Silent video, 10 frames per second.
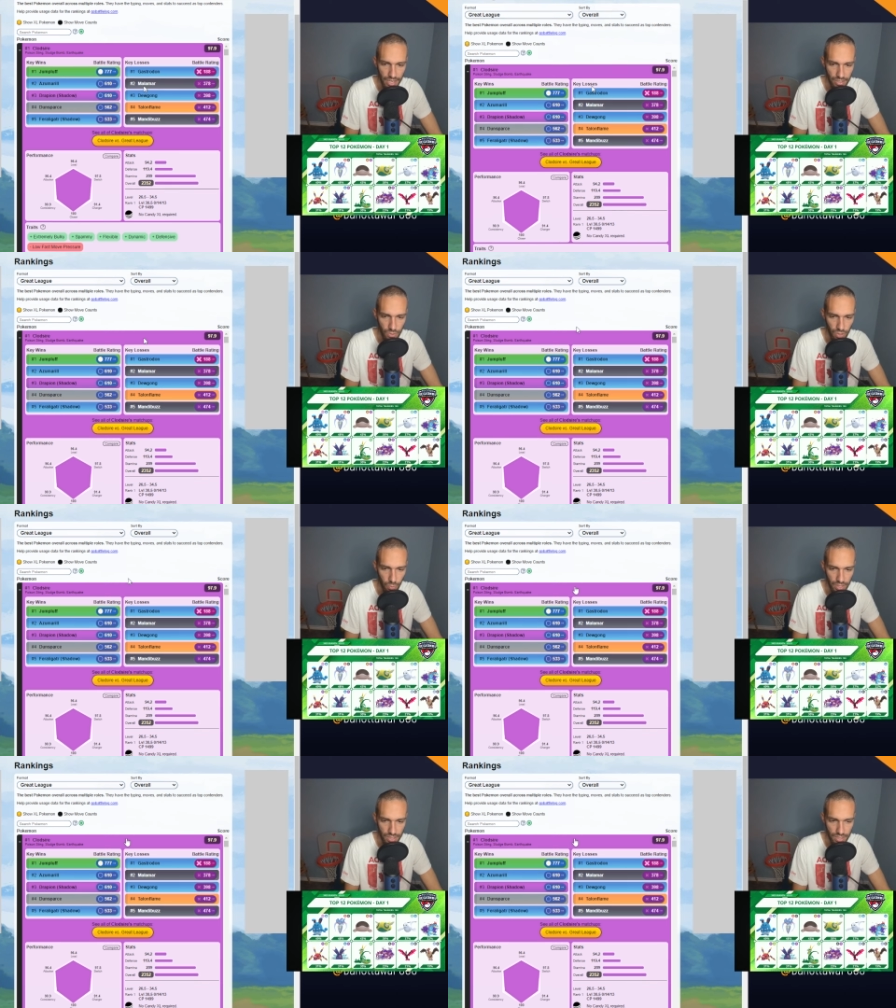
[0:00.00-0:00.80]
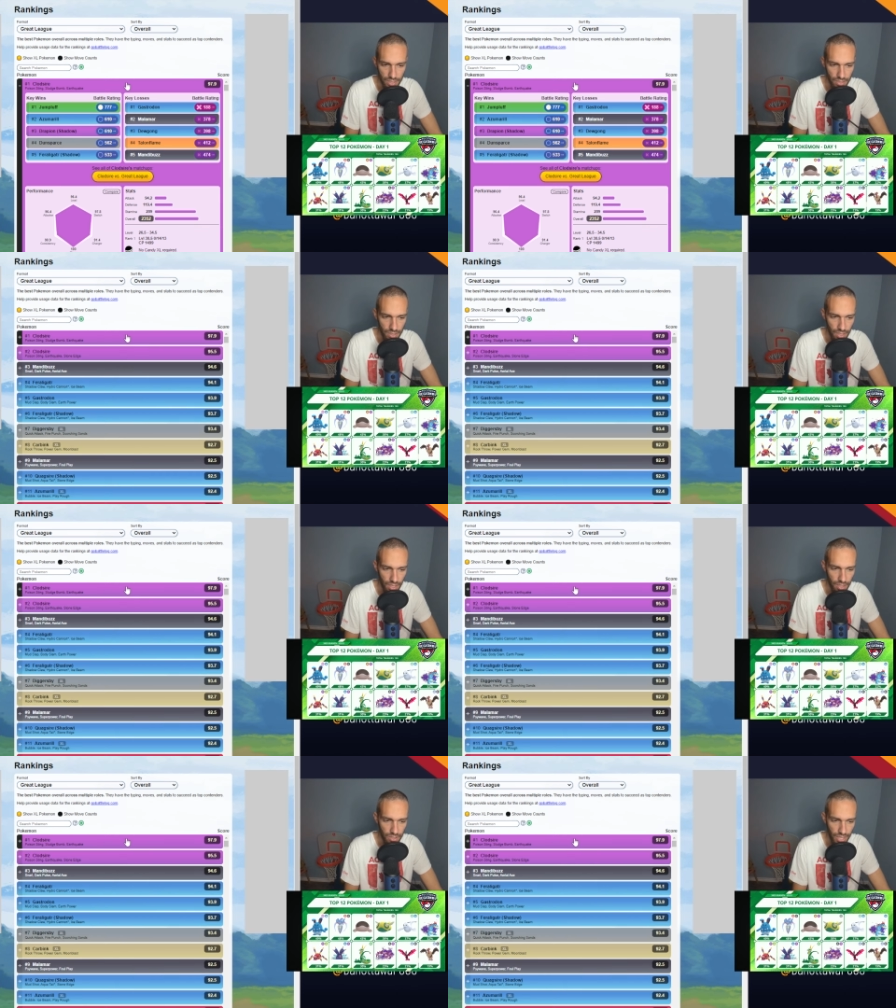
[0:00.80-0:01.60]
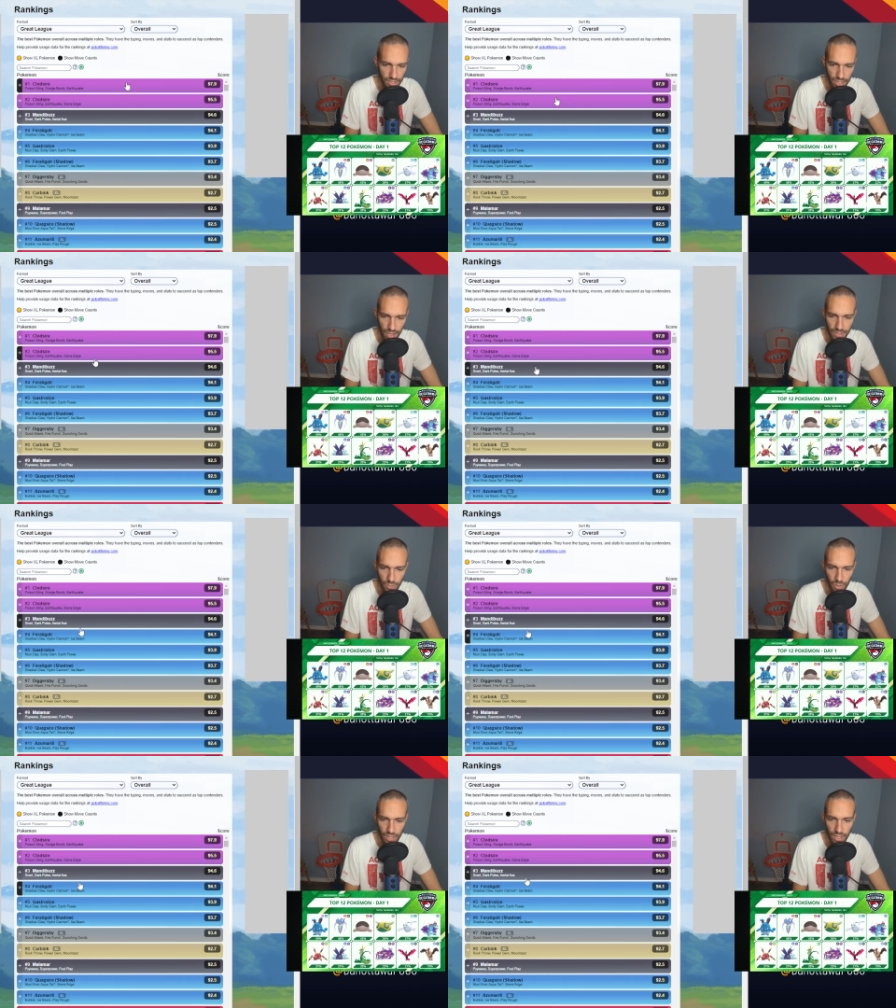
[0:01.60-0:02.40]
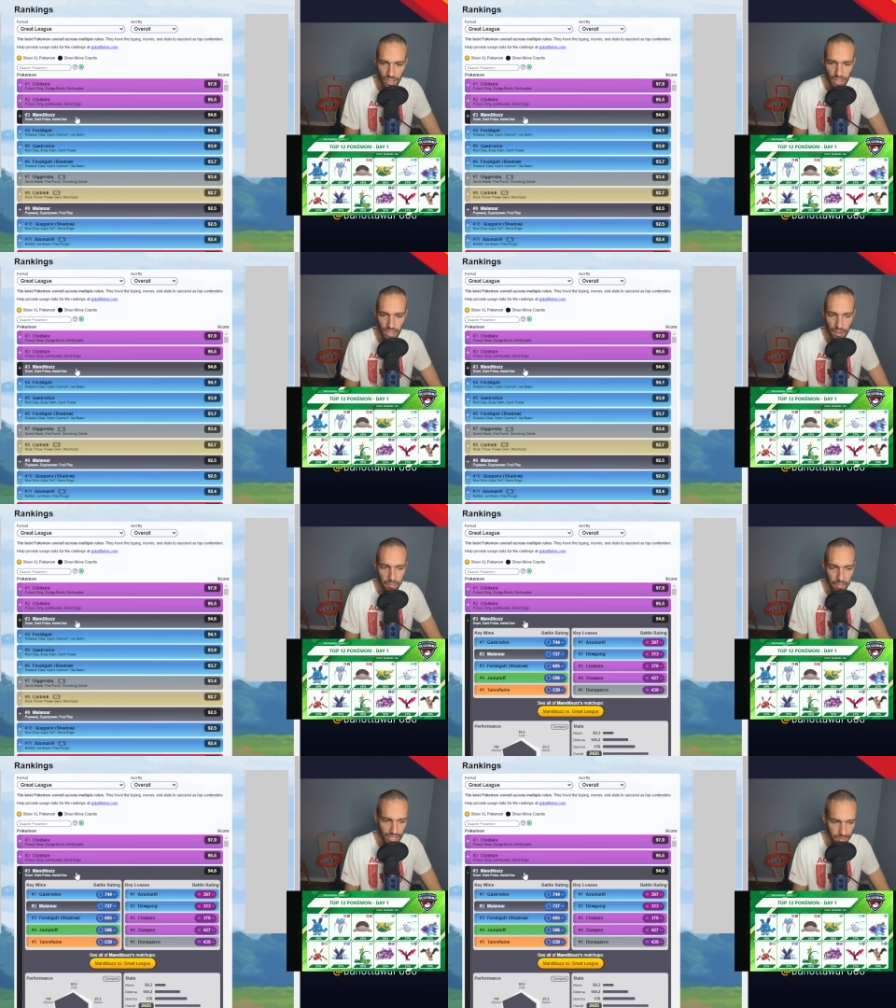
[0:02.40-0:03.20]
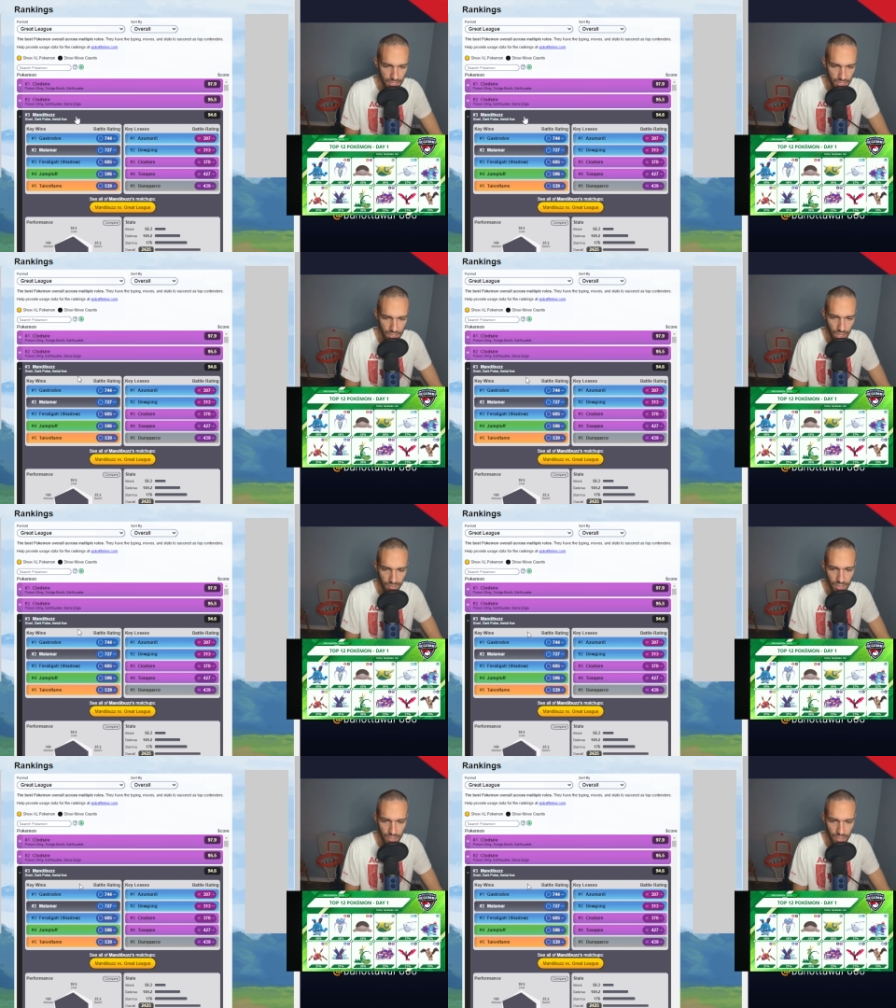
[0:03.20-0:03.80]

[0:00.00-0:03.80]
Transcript: sort of weaknesses. So that's an obvious one. Mandibuzz is an obvious